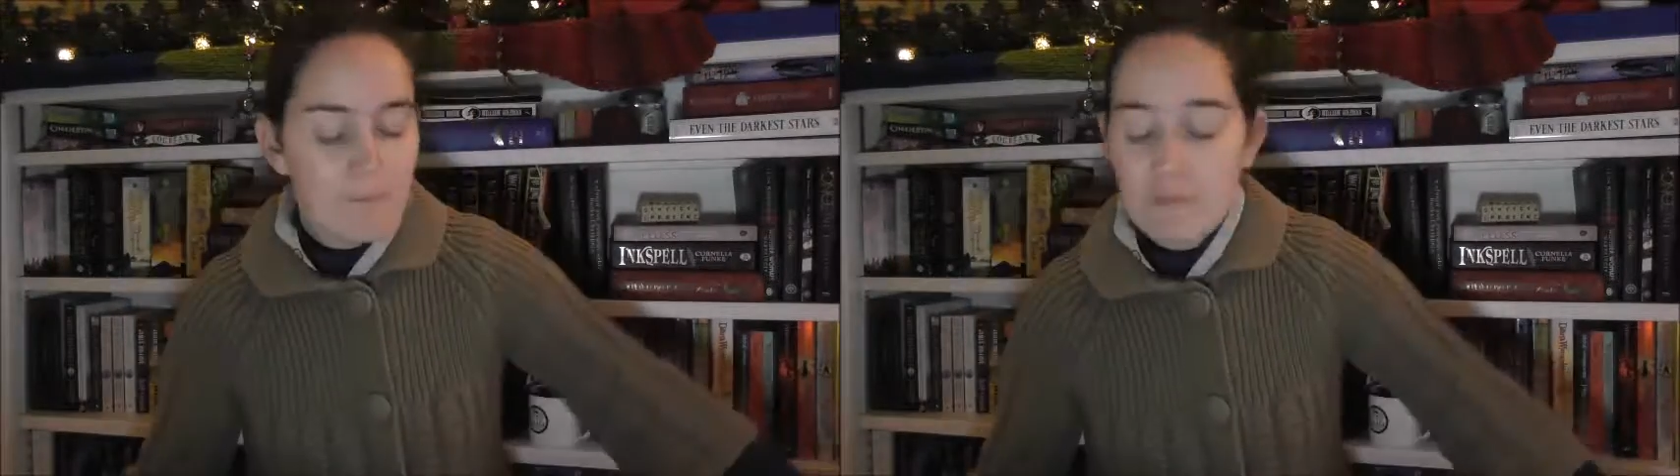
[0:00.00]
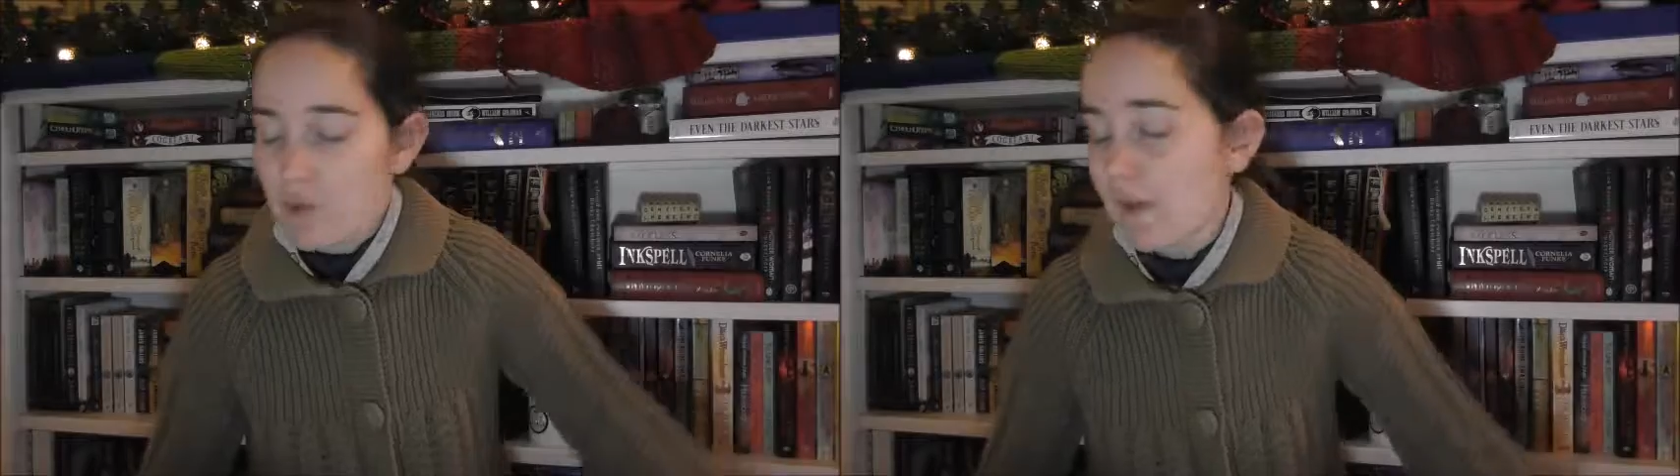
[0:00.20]

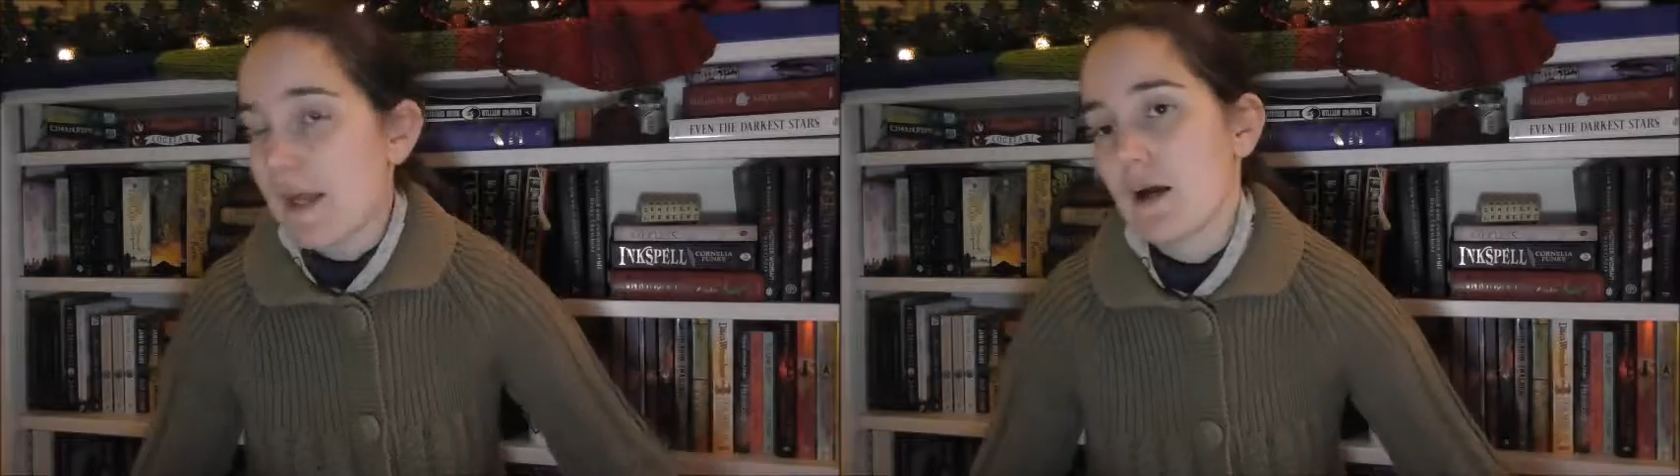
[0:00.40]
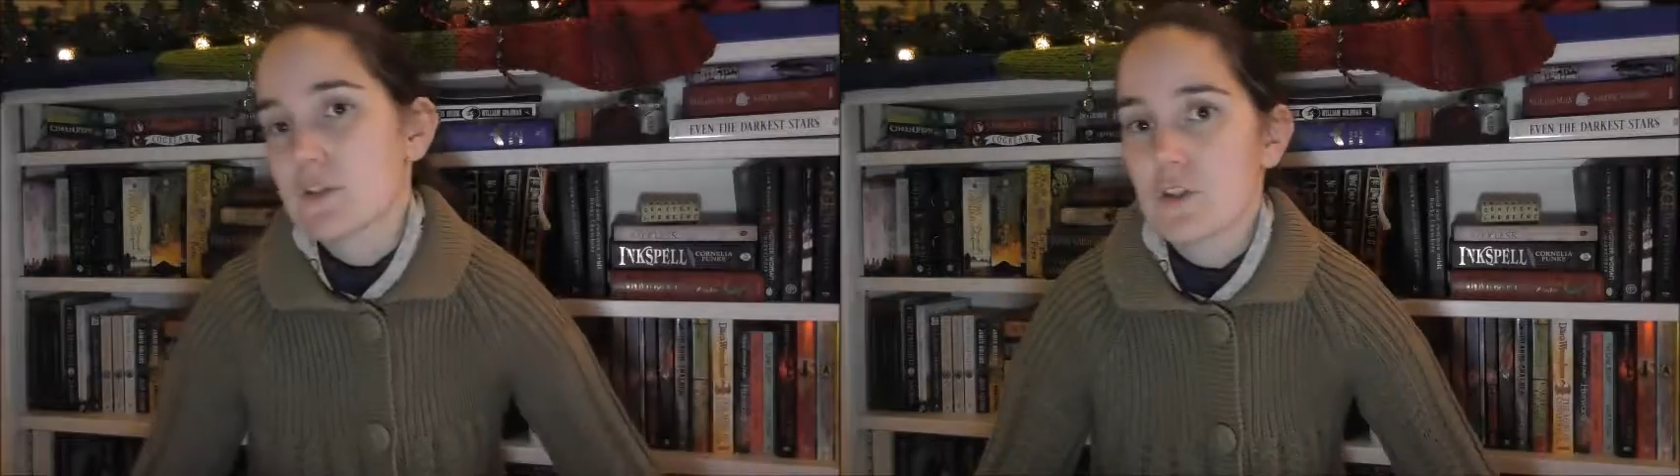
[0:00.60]
So there
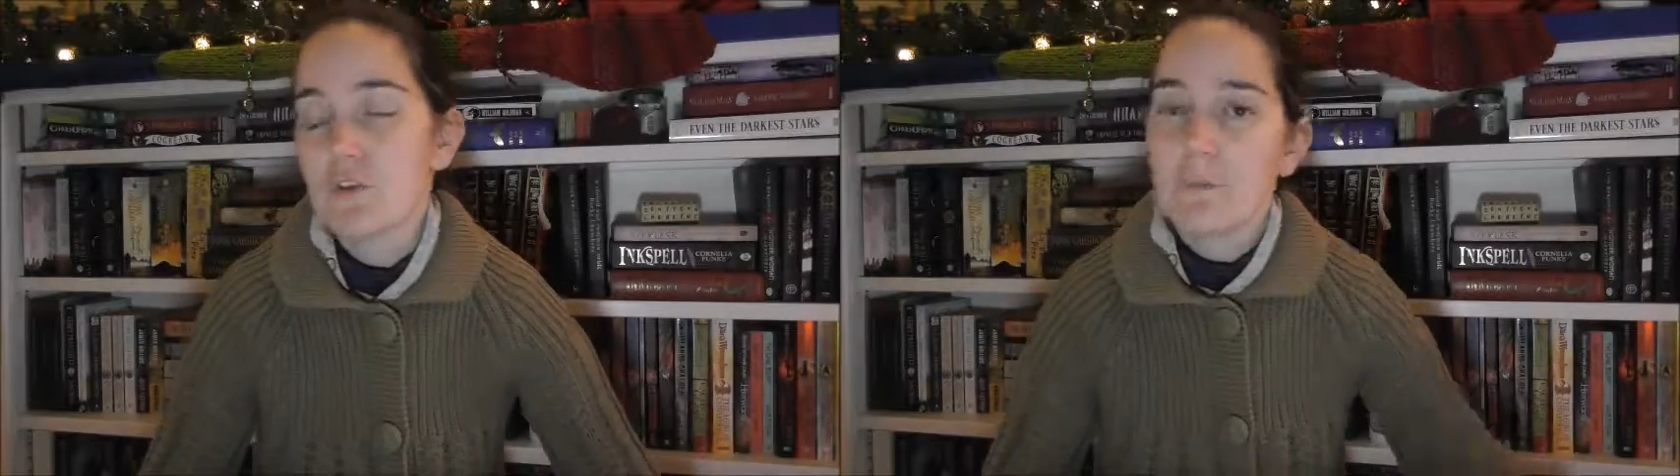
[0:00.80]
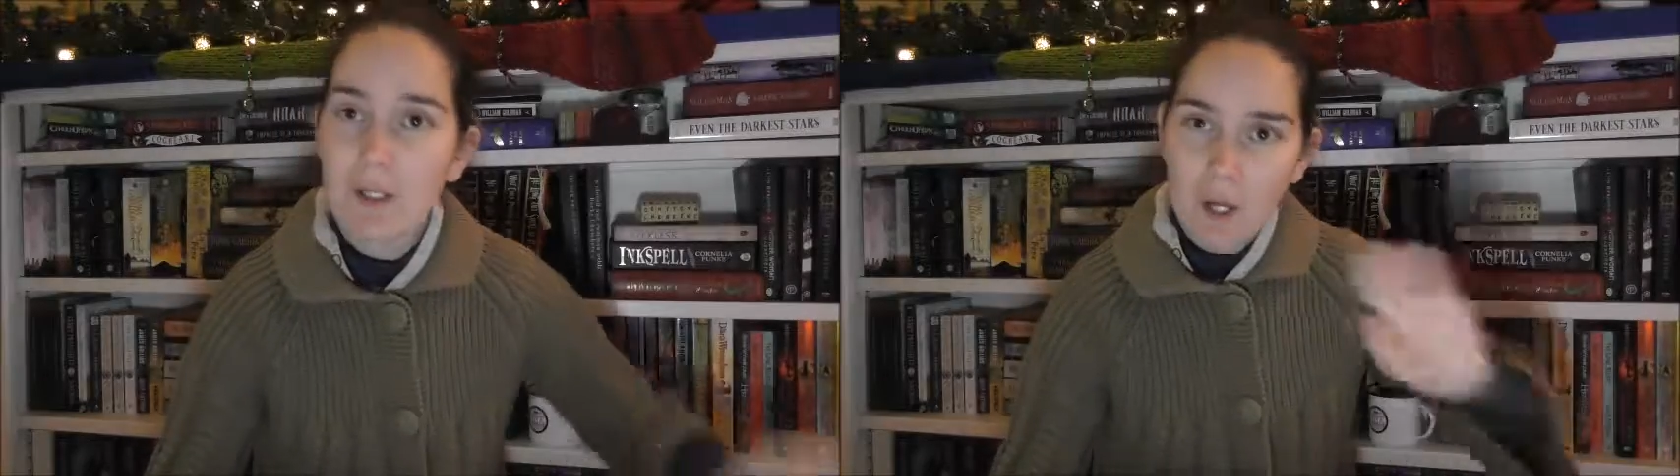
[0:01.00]
are. So if
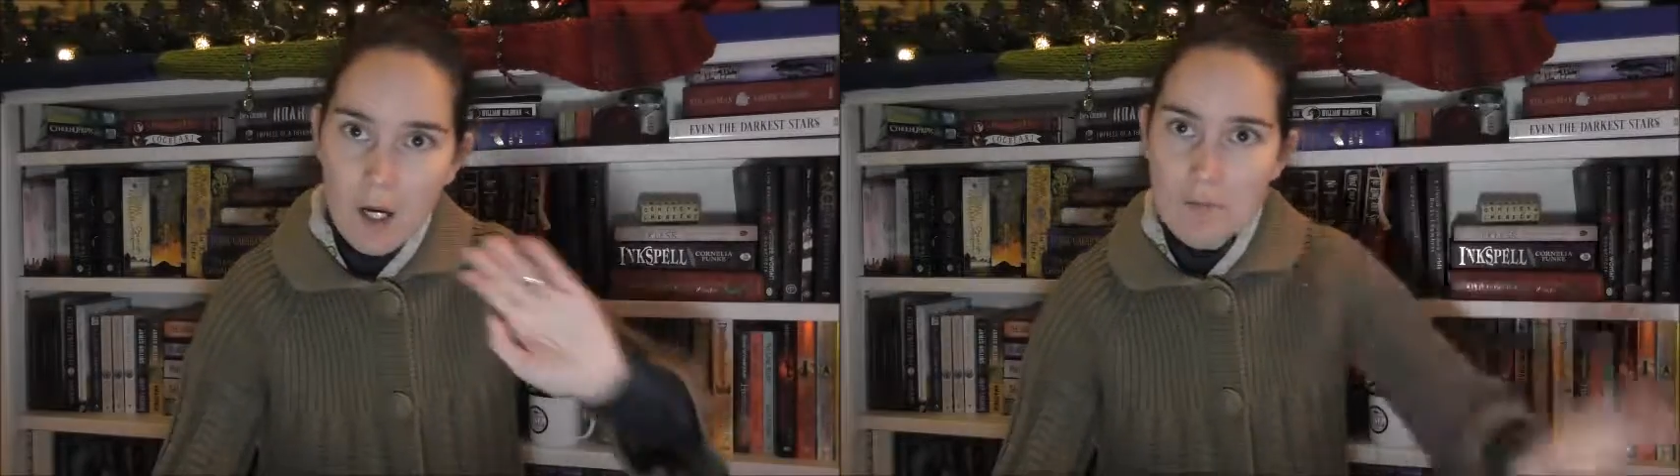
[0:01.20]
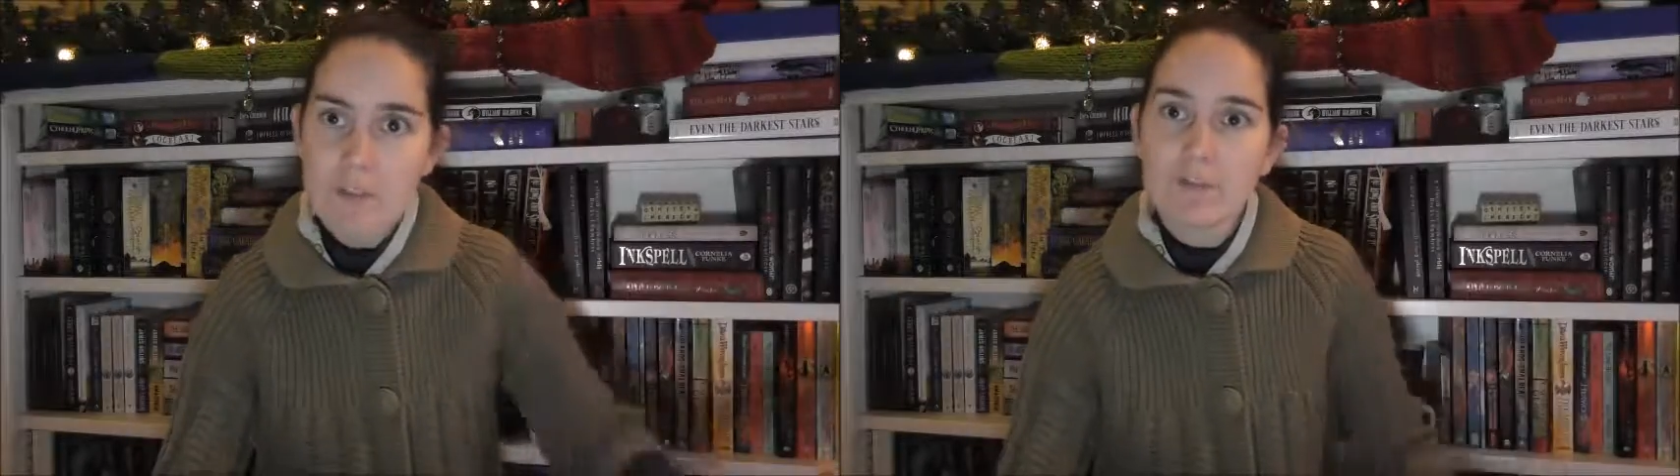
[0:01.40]
you're a big
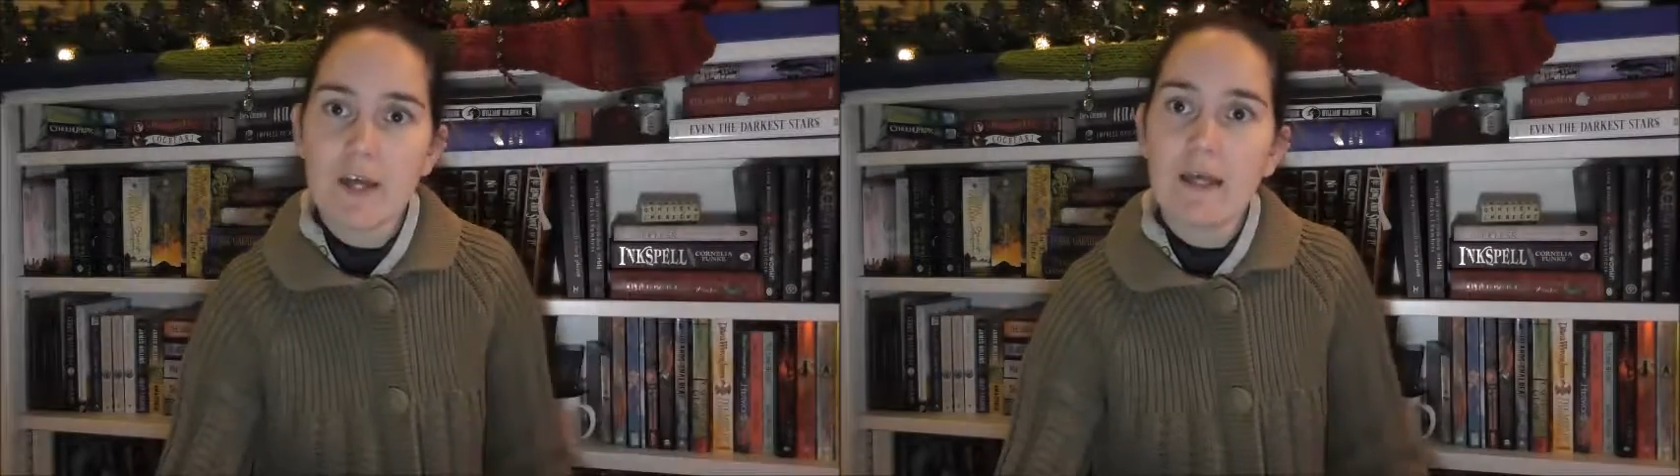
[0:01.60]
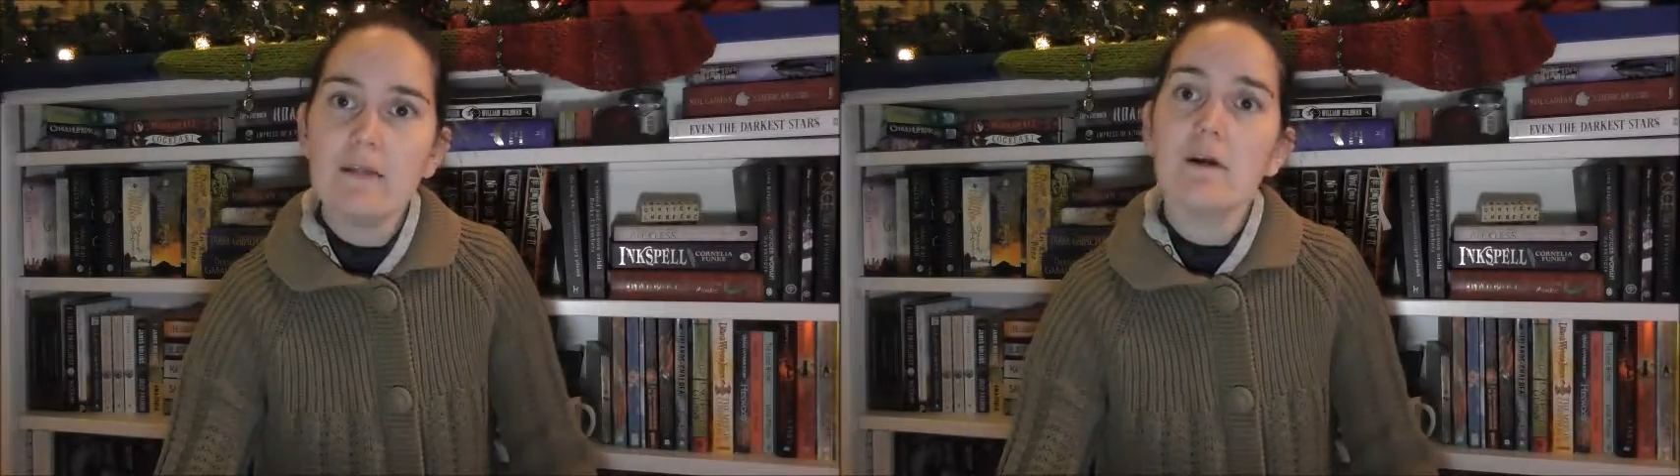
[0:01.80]
Holmes fan